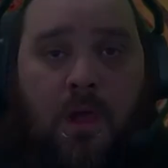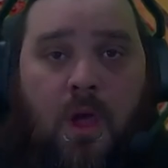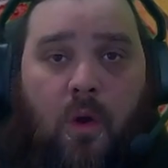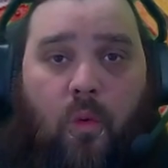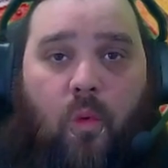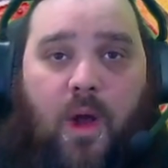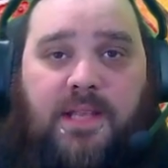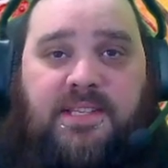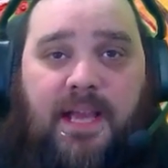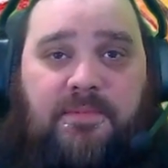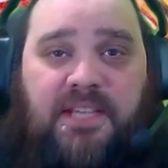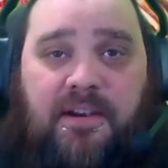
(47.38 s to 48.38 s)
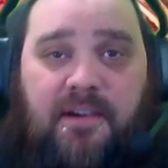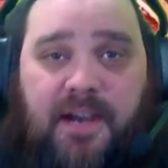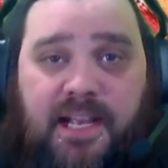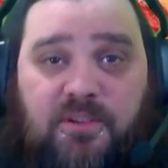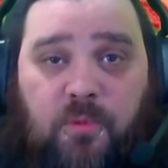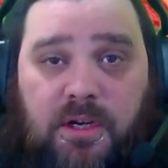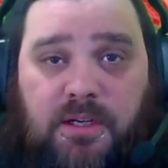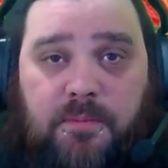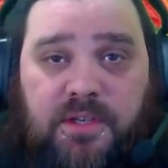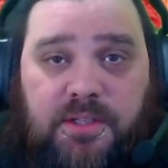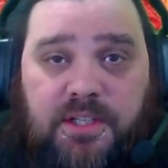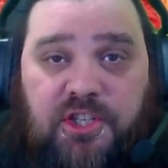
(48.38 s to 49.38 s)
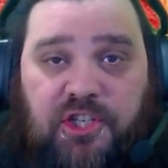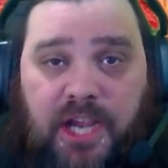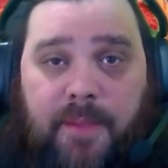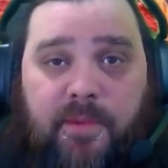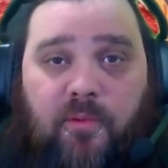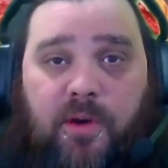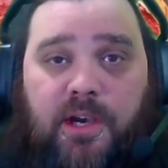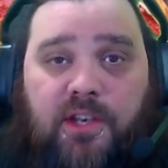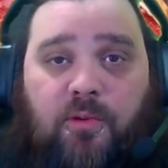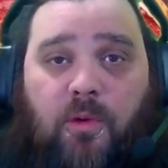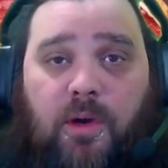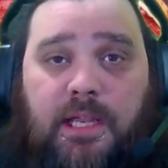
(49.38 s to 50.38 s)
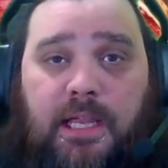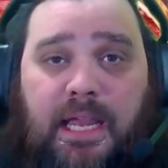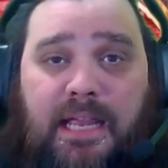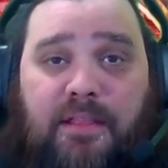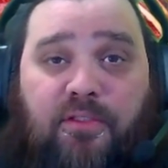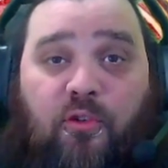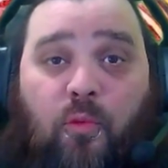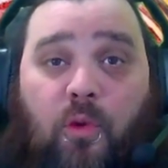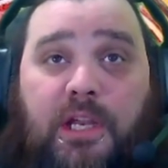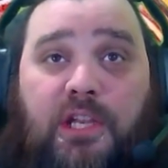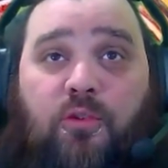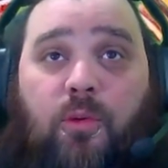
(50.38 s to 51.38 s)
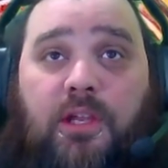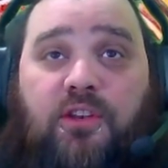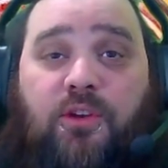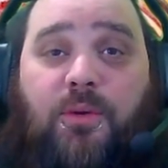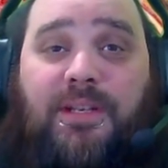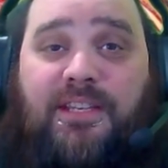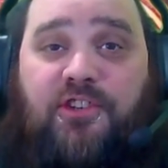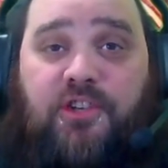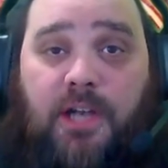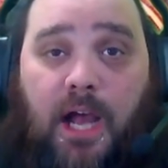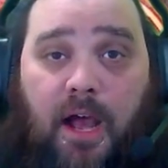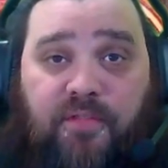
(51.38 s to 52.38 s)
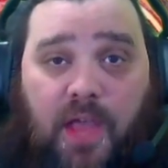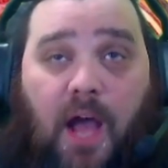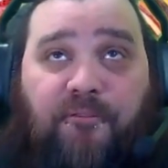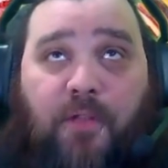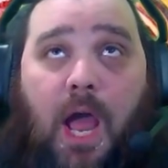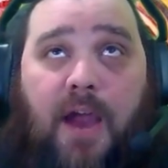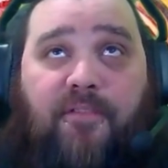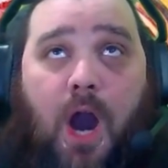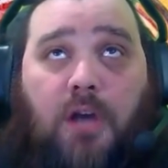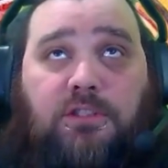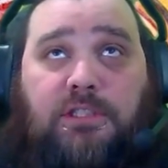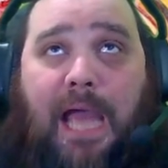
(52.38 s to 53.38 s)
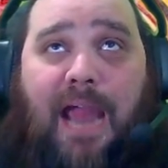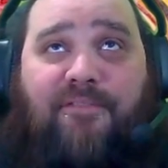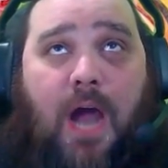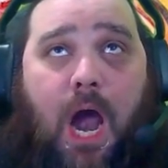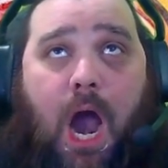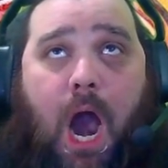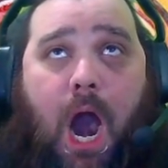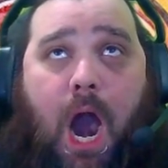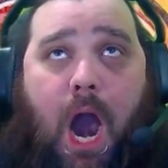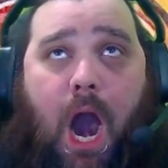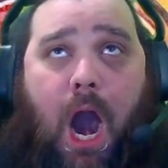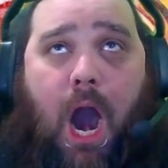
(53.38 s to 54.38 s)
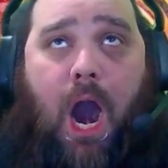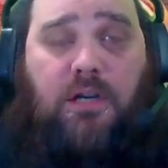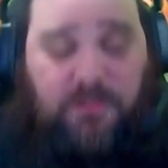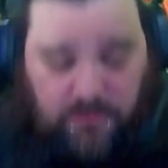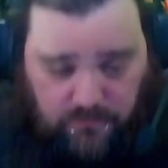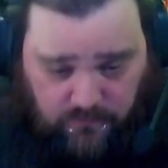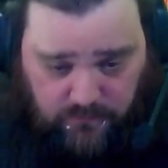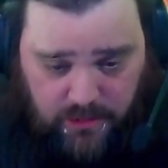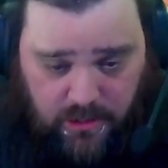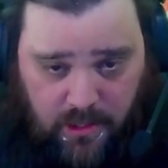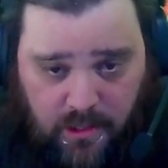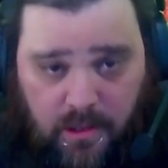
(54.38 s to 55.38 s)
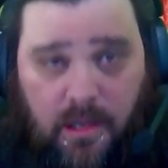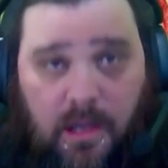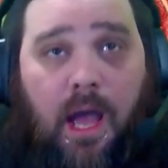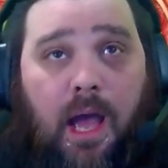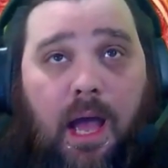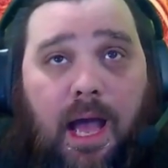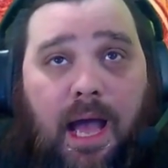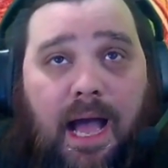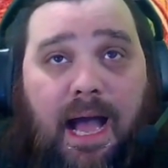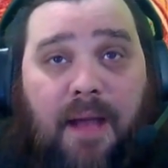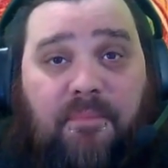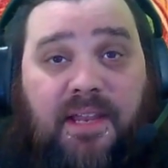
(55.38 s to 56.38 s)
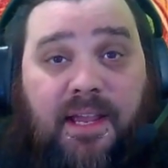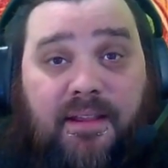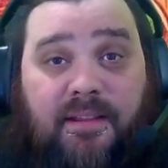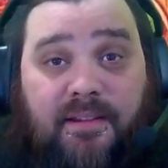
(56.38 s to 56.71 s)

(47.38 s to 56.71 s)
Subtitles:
What's up, Tannerheads? Welcome to the January 28th, 2022 edition of the Flavor Savors. I'm Dick.